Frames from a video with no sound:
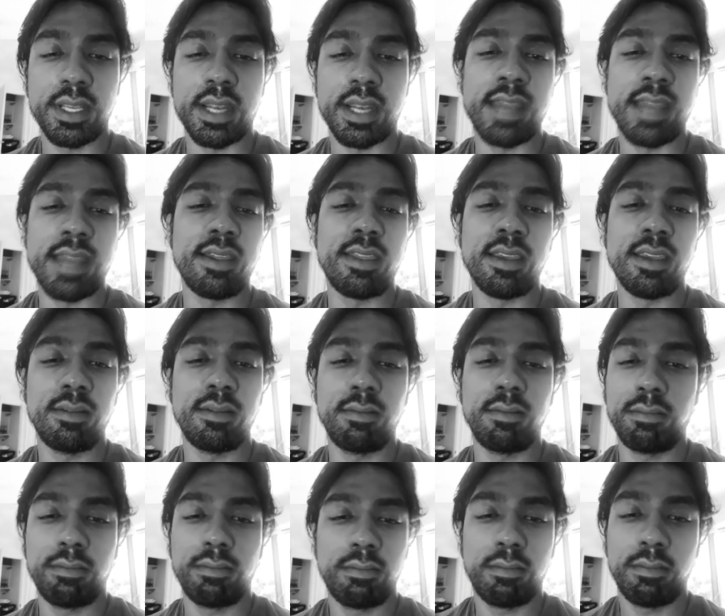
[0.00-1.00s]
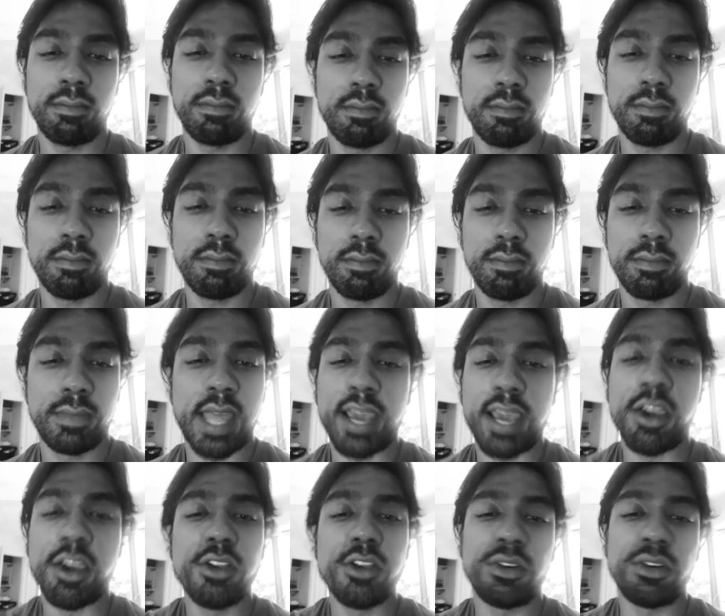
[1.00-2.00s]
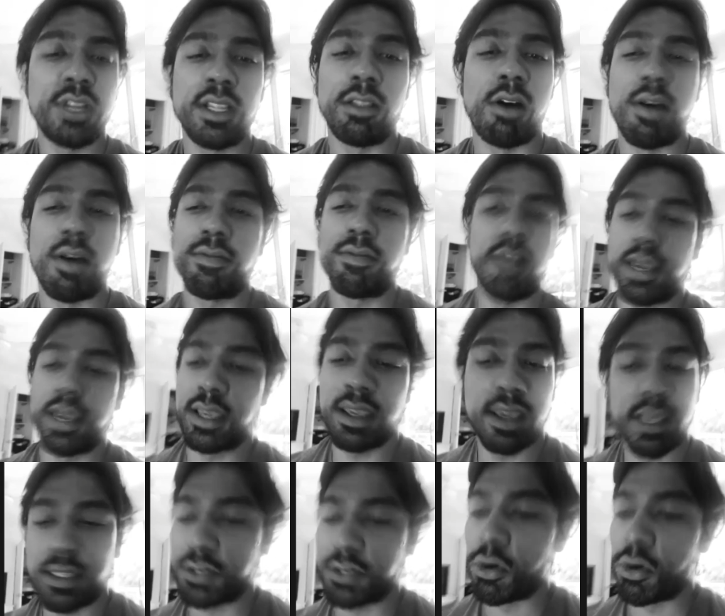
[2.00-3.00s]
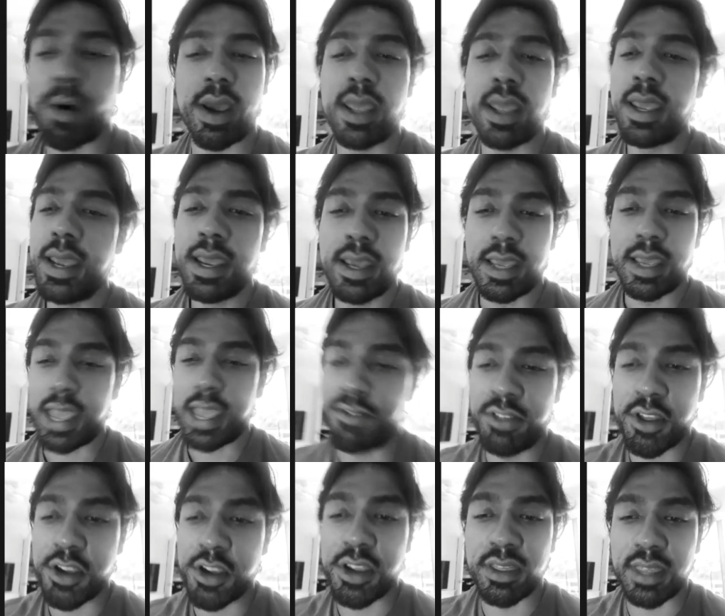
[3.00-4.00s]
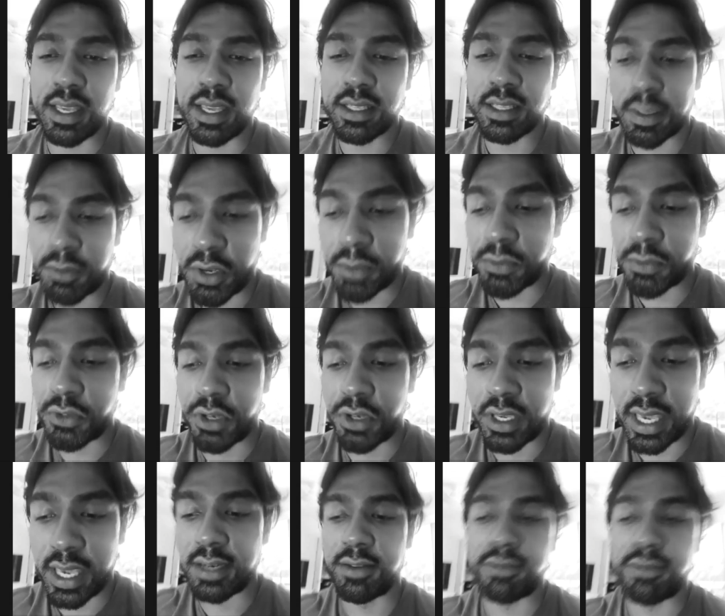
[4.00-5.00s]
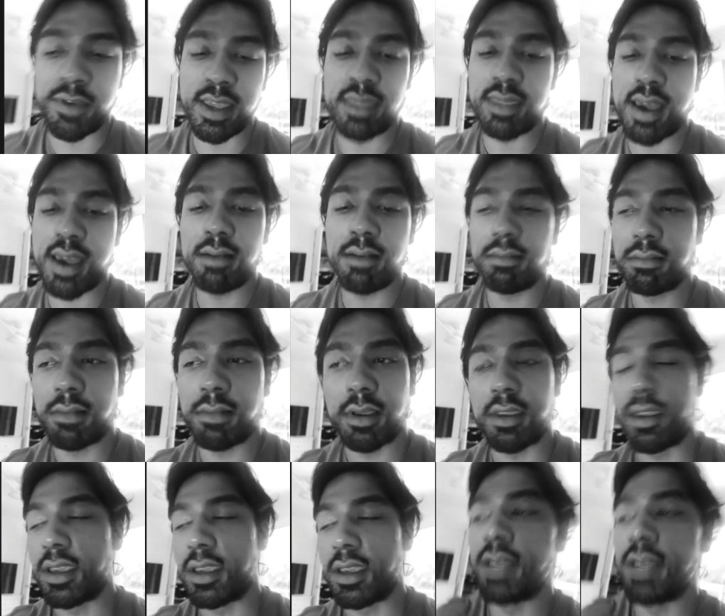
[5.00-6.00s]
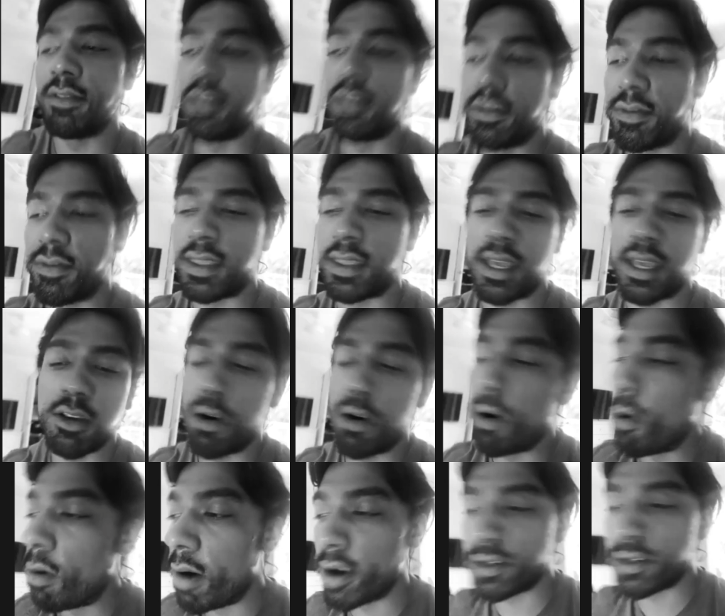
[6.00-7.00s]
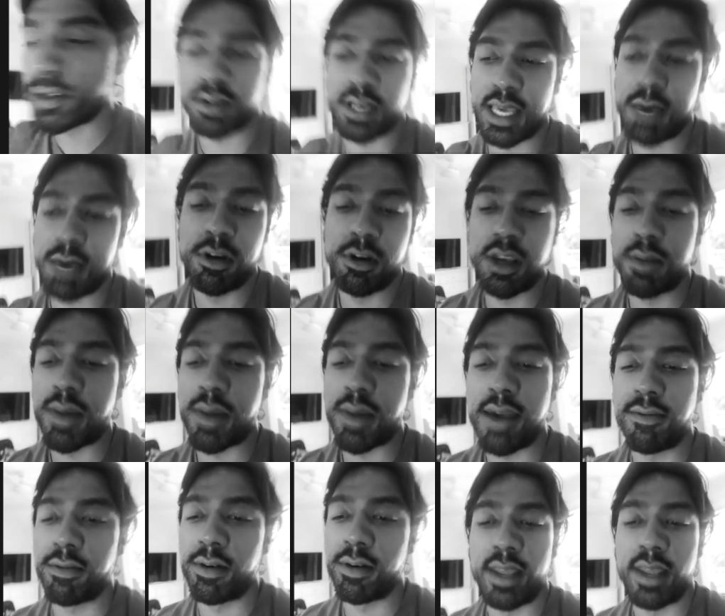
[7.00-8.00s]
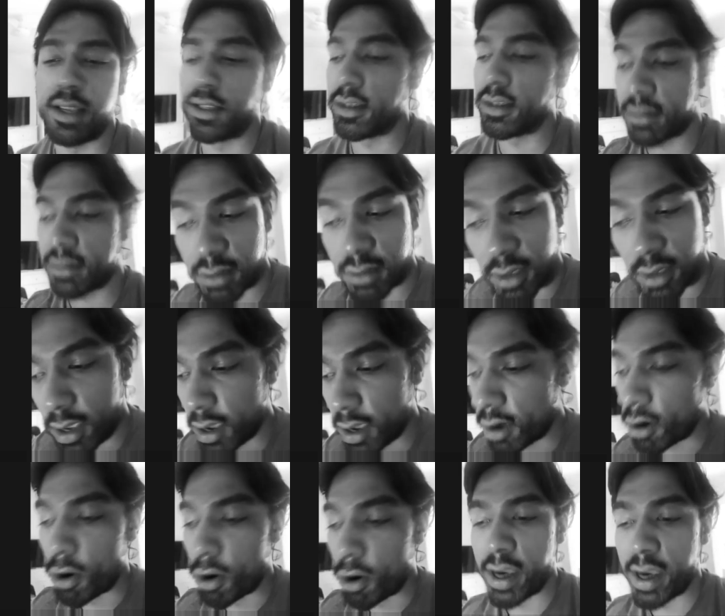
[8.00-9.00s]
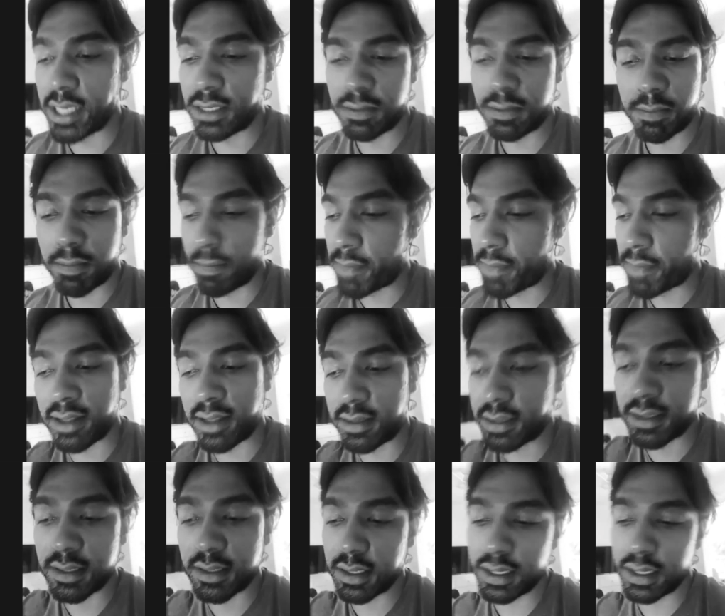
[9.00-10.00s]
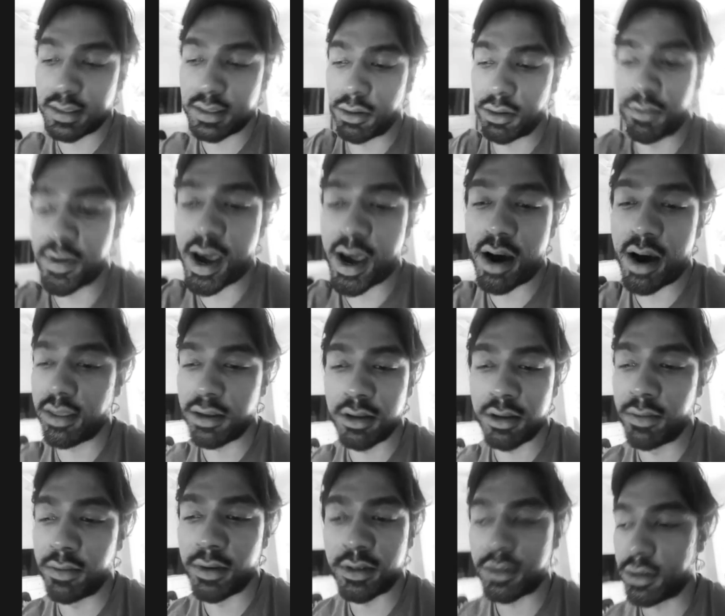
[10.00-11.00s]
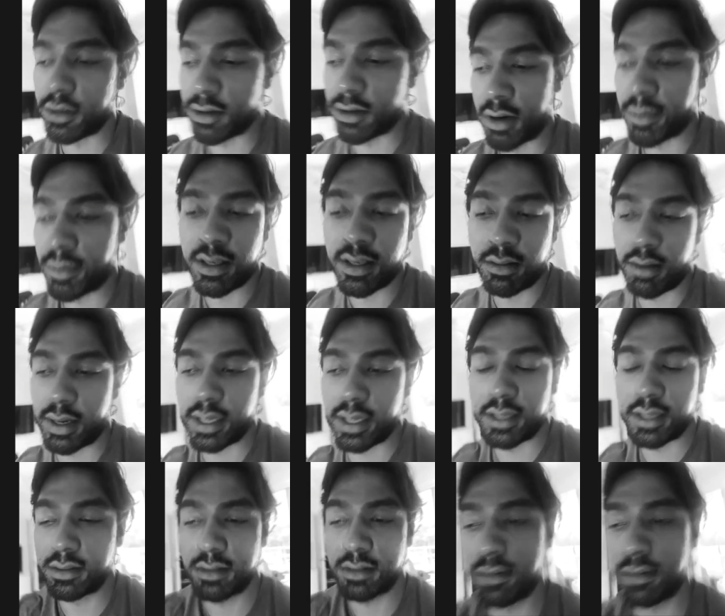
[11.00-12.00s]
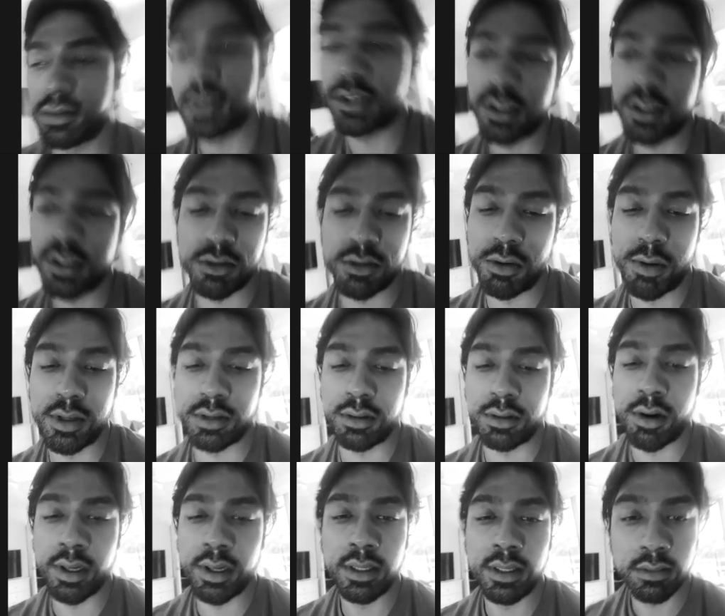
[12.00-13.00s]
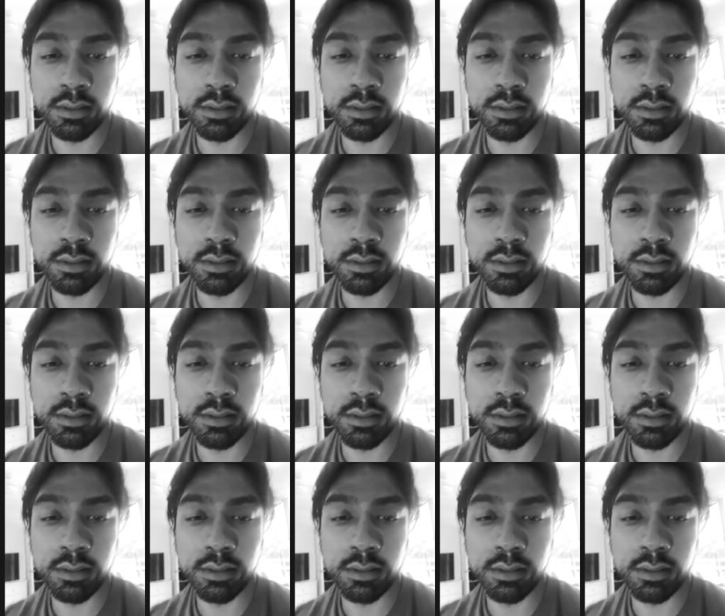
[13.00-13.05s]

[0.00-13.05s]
And I think that goes on in life. Like, it's always, even though you think sometimes you can defeat that, like, you can never defeat that. You always want to get what you pay for, and that just always balances itself out in the universe. You know what I mean? Like, it's just always ongoing.